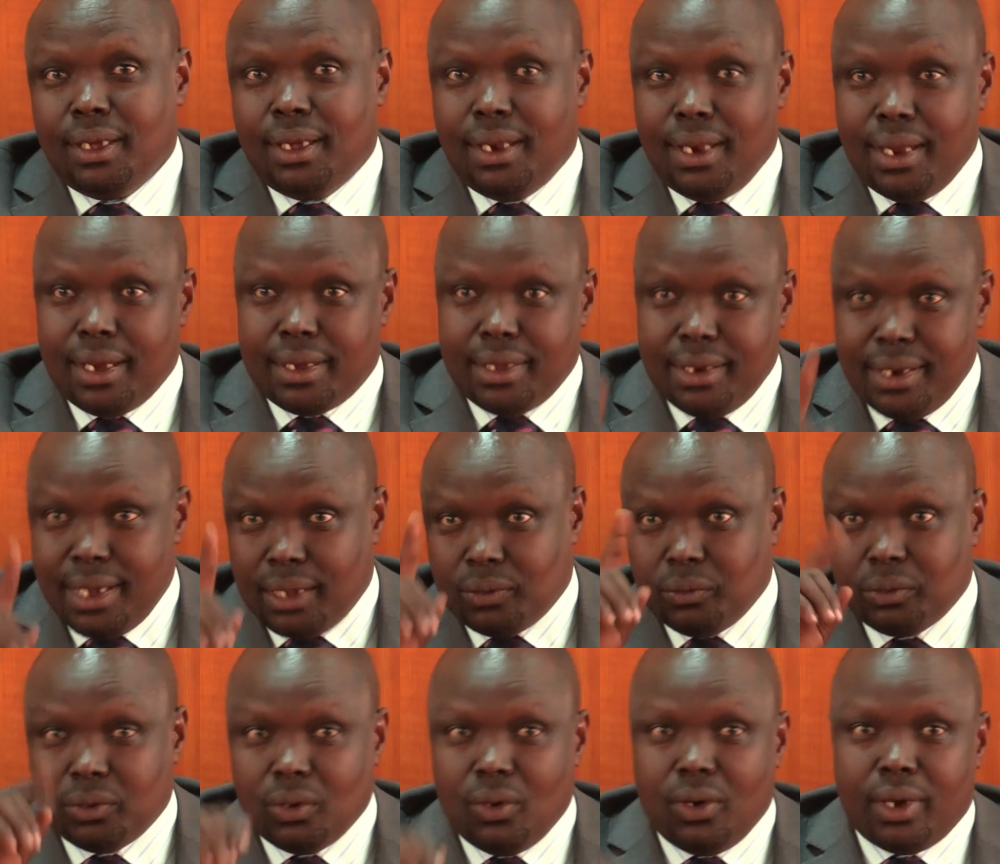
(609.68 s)
Lakini
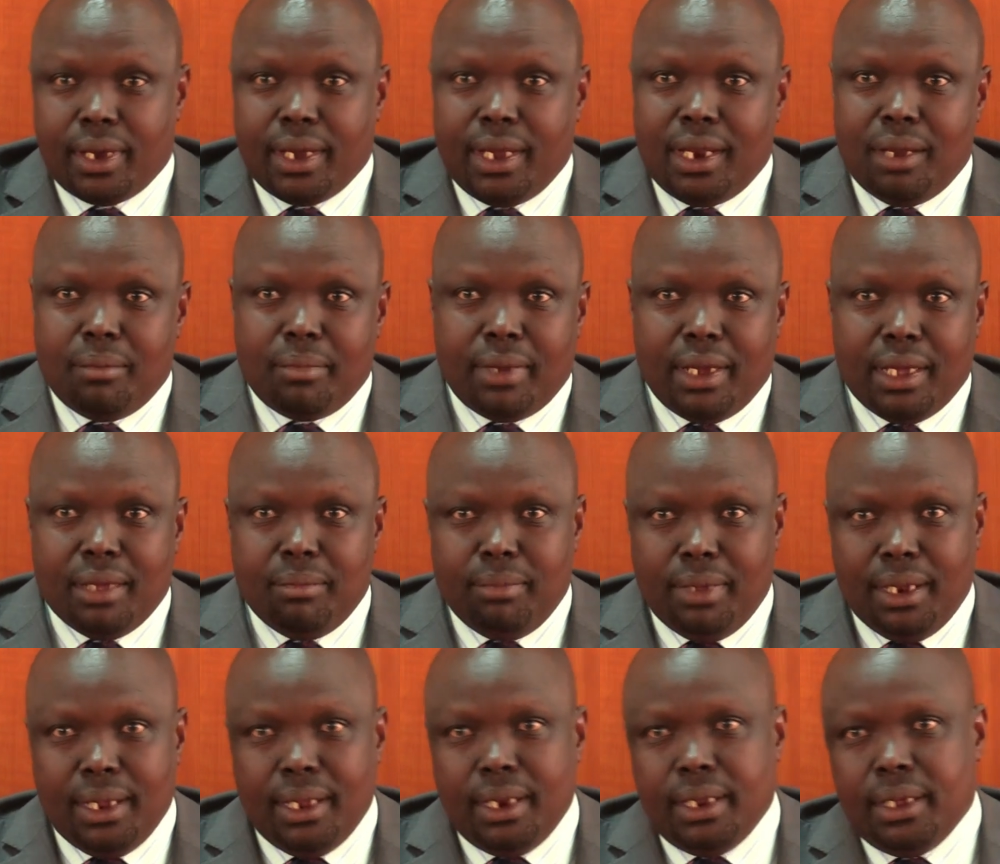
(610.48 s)
hatutaongea namna hii
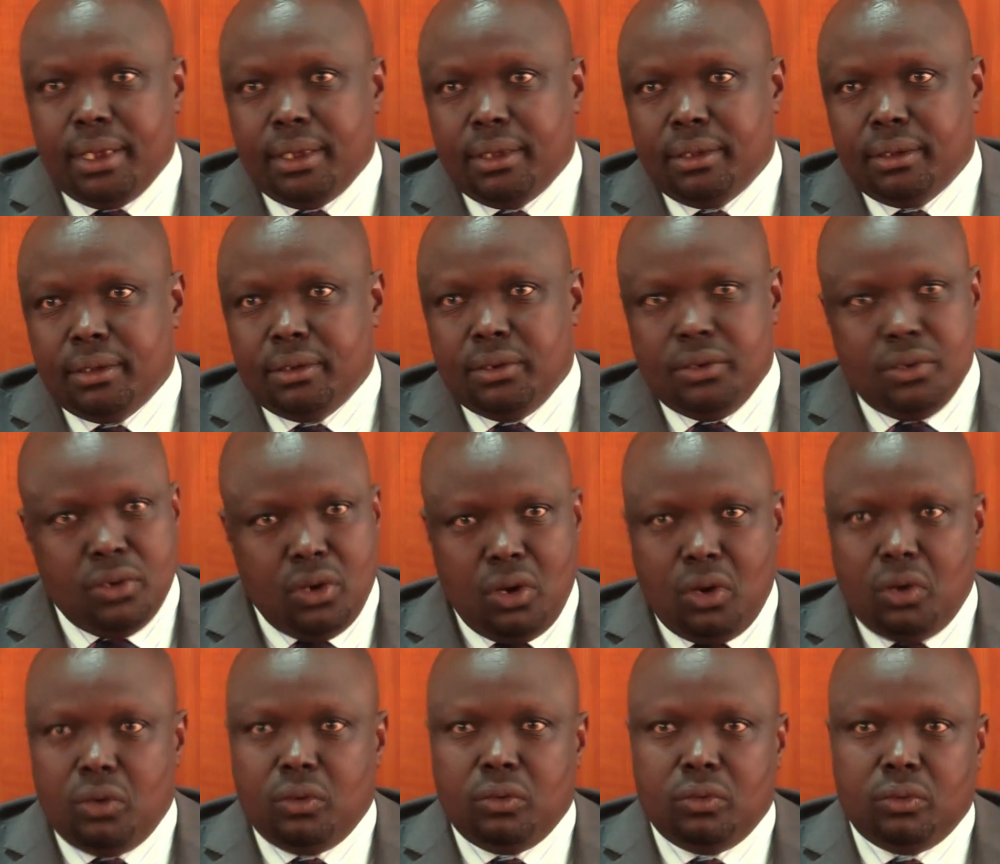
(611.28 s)
milele.
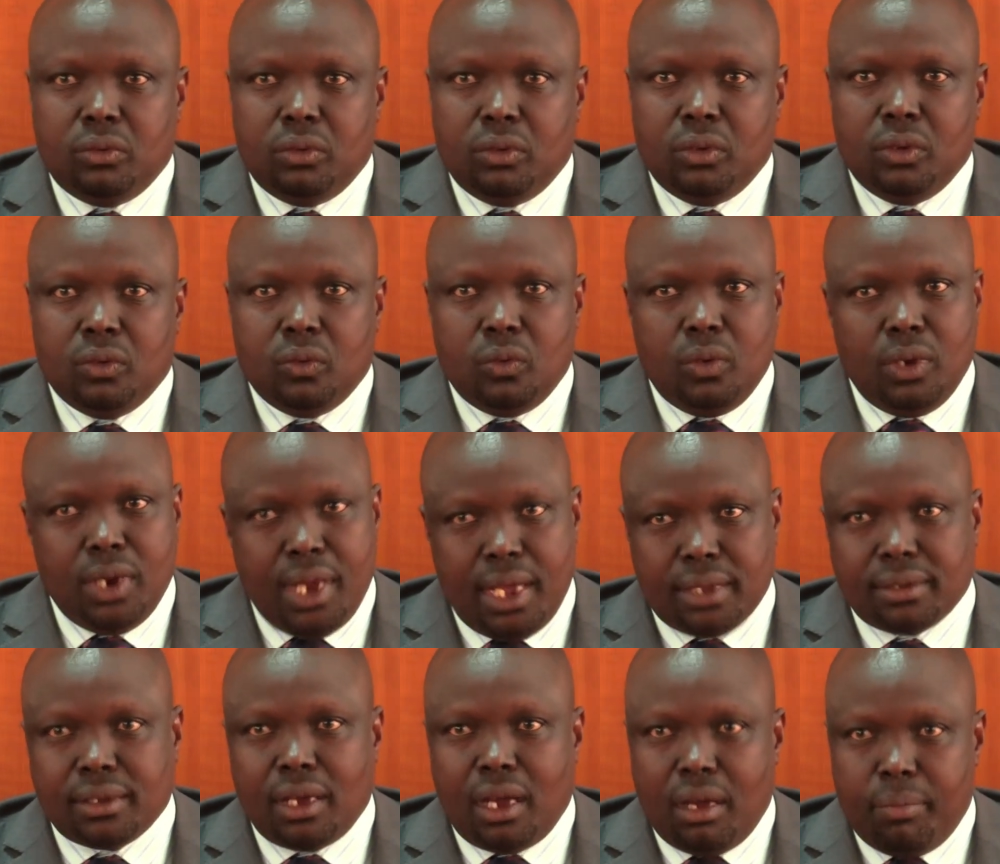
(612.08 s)
No. We'll
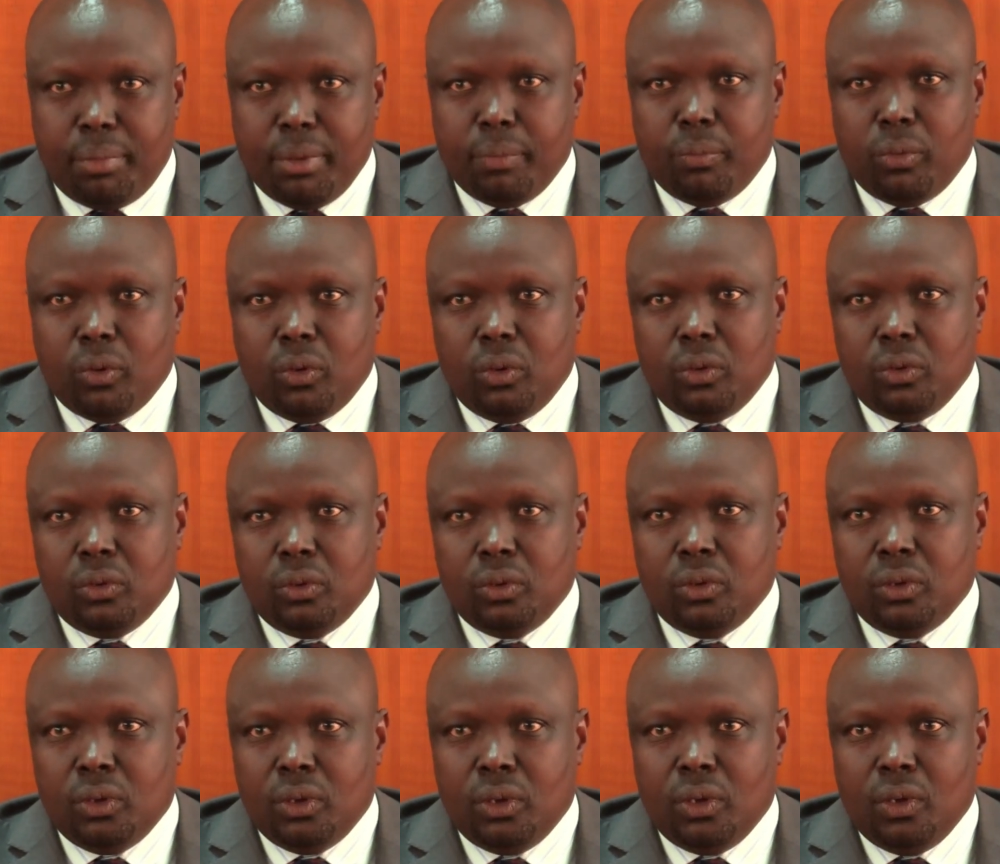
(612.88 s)
ask our people
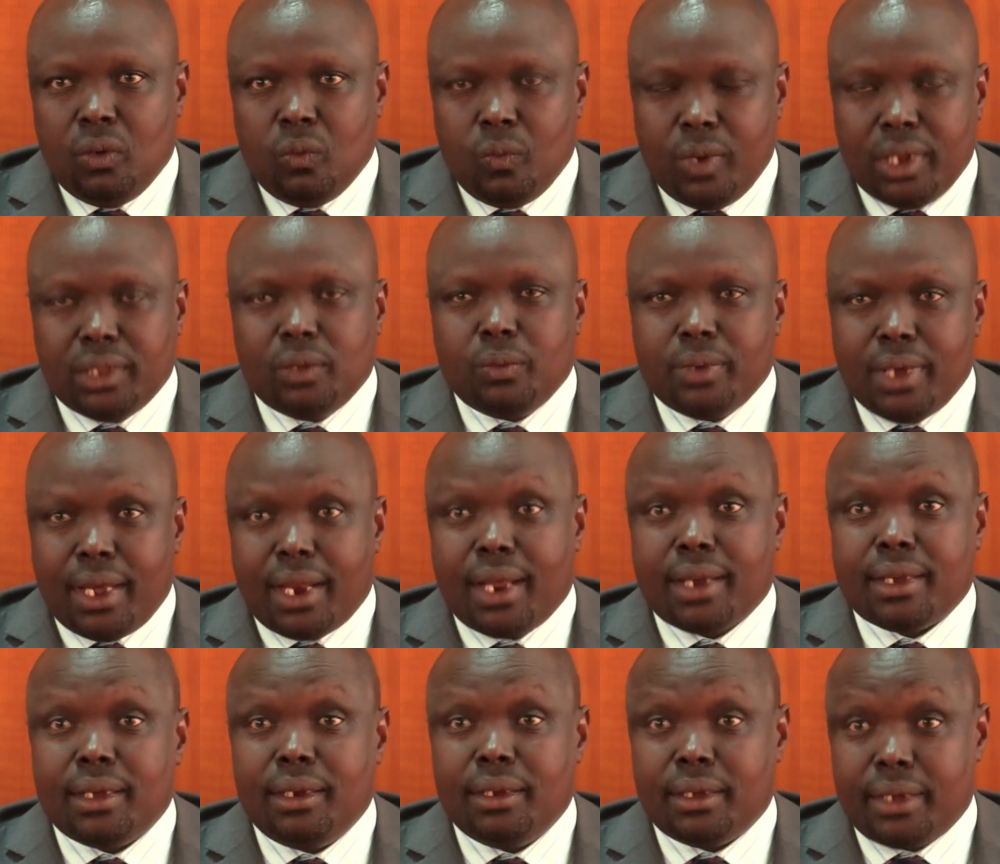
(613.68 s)
whether we
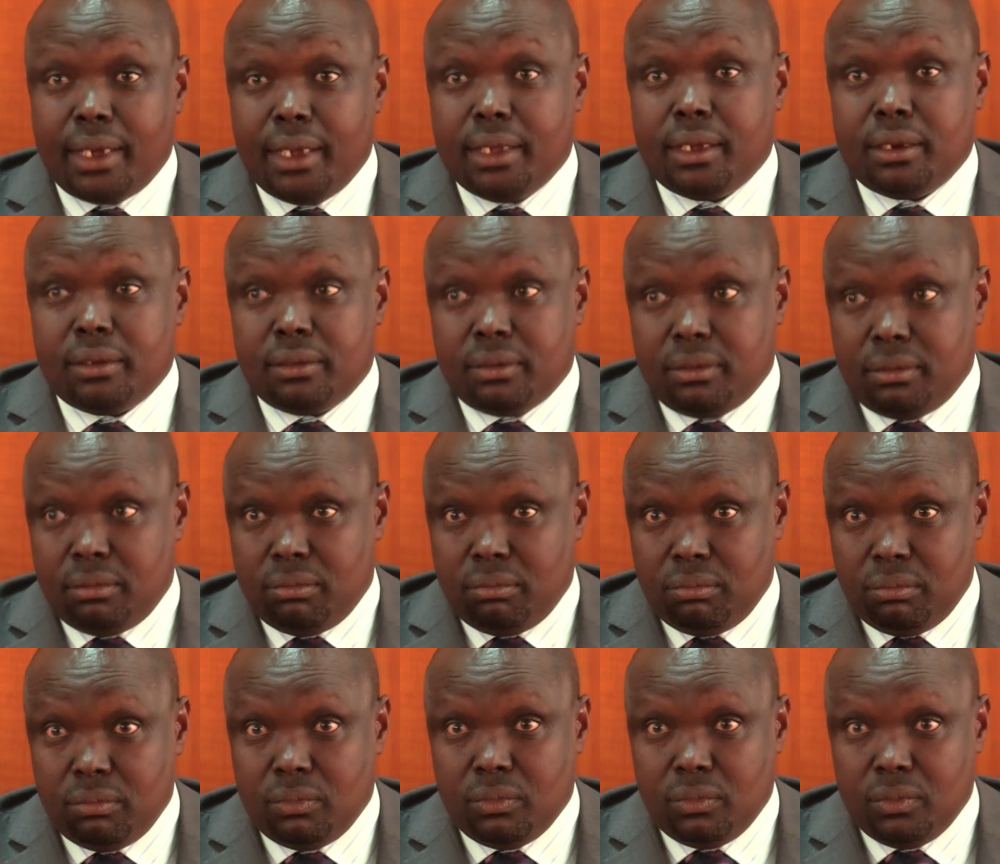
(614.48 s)
are actually Kenyans.
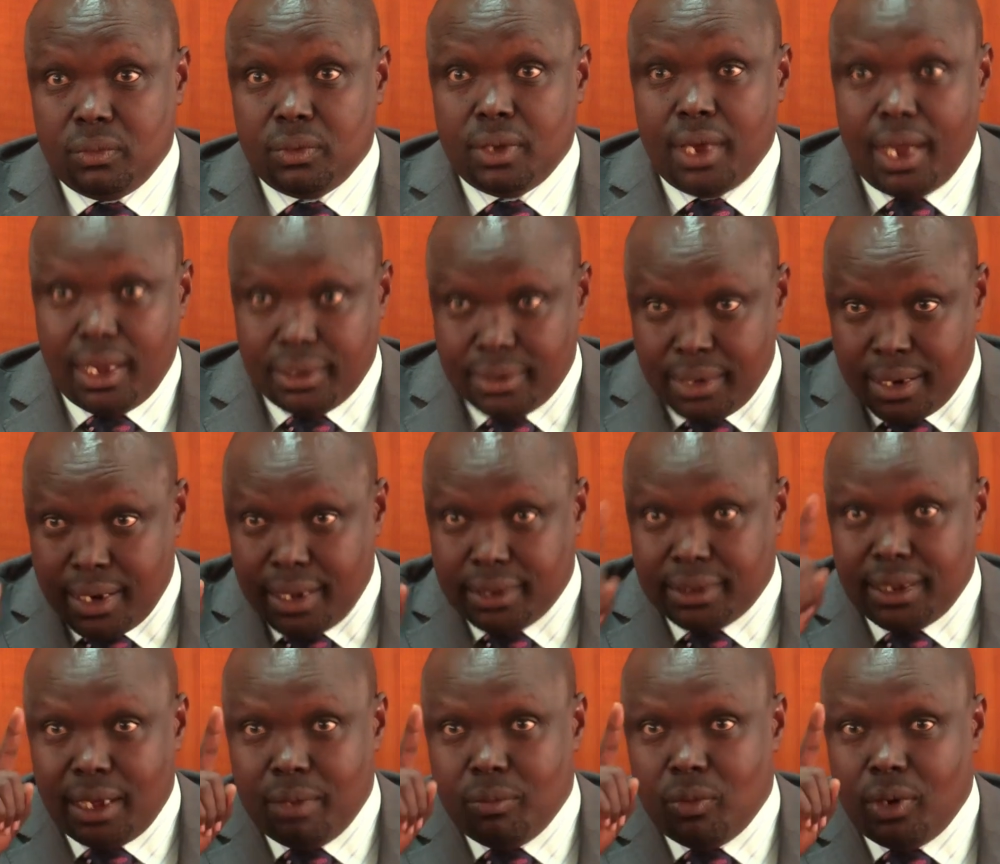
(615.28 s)
At the
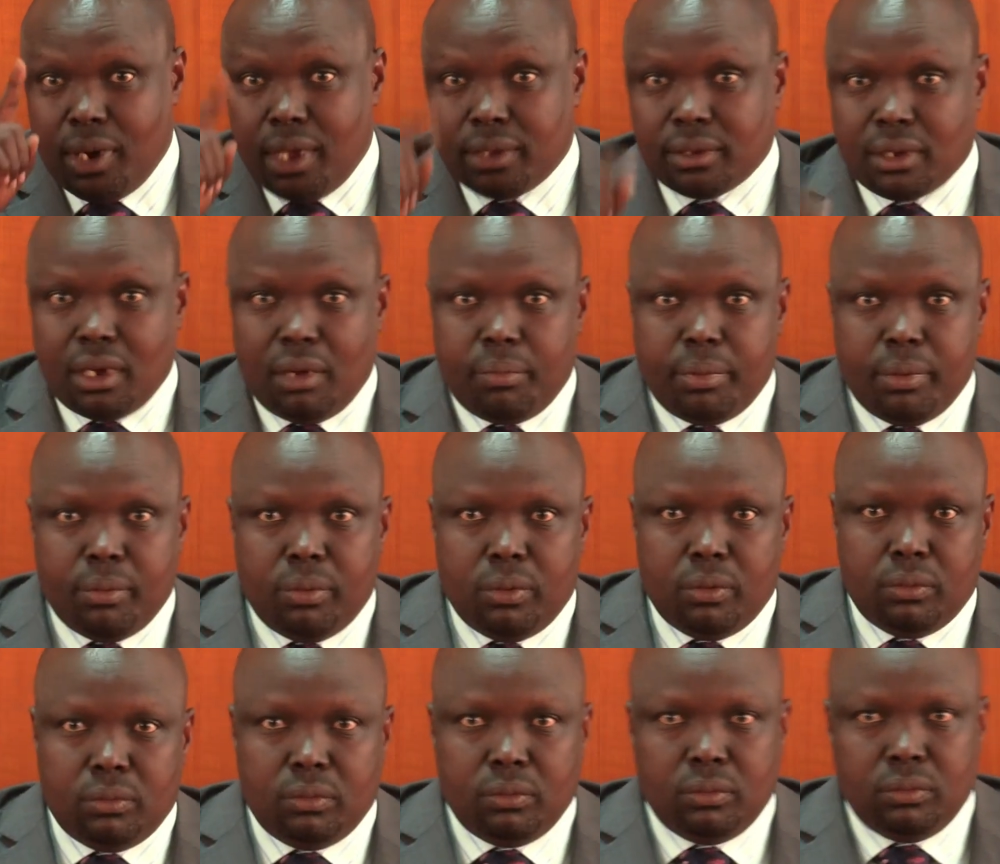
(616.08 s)
right time, we'll ask our
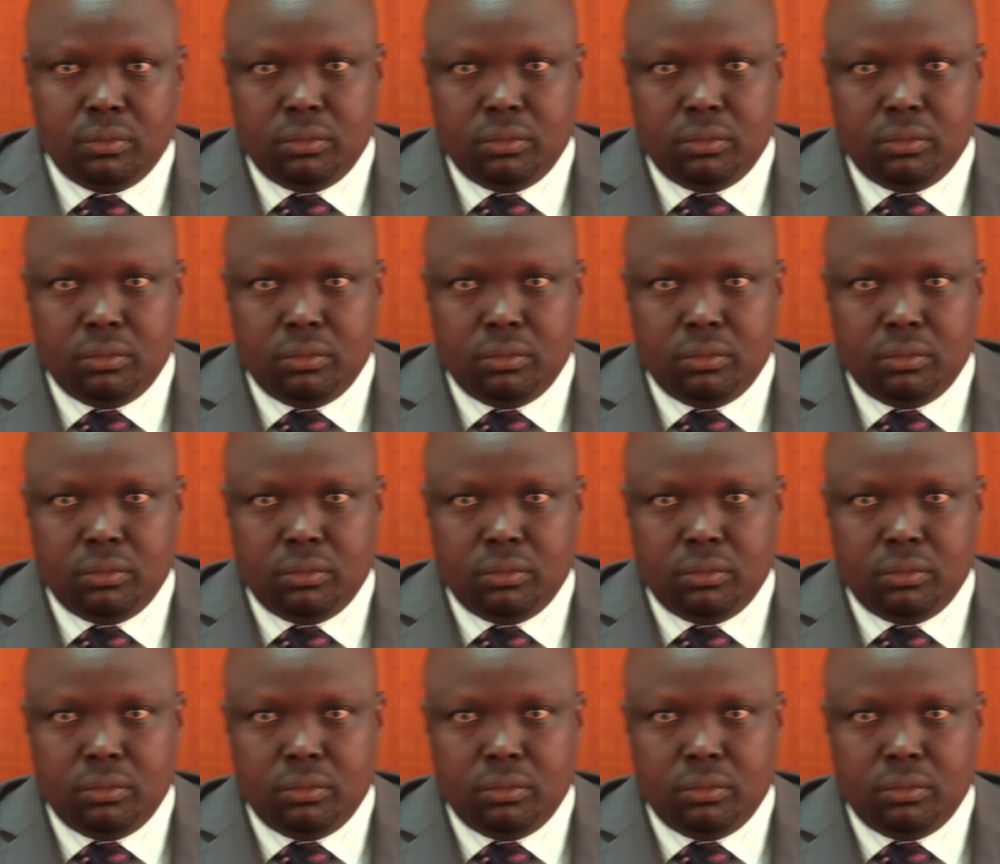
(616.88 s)
people.